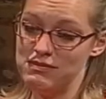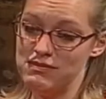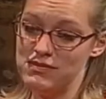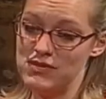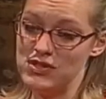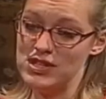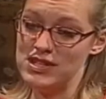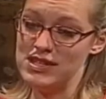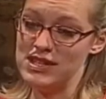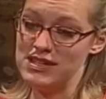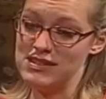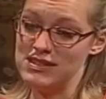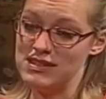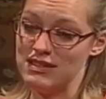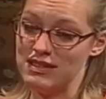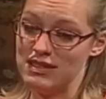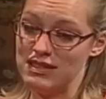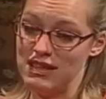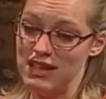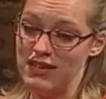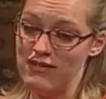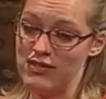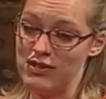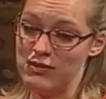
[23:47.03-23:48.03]
she doesn't
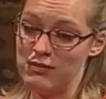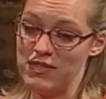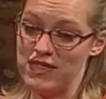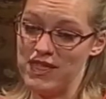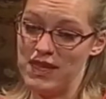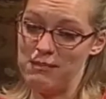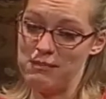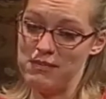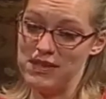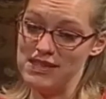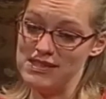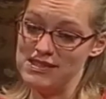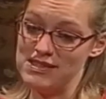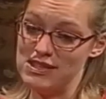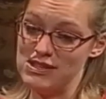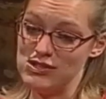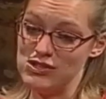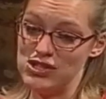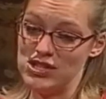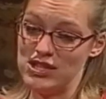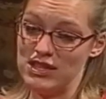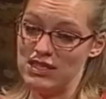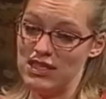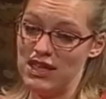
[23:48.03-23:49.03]
love you. That means that
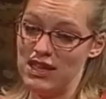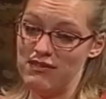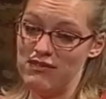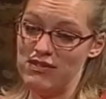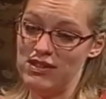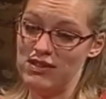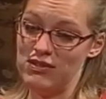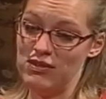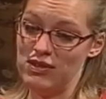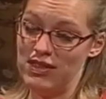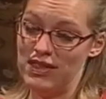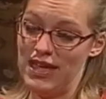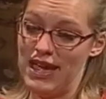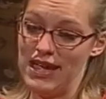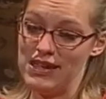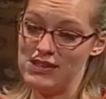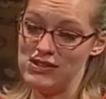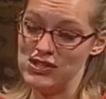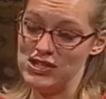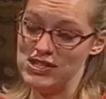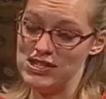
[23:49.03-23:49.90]
she loved you a lot.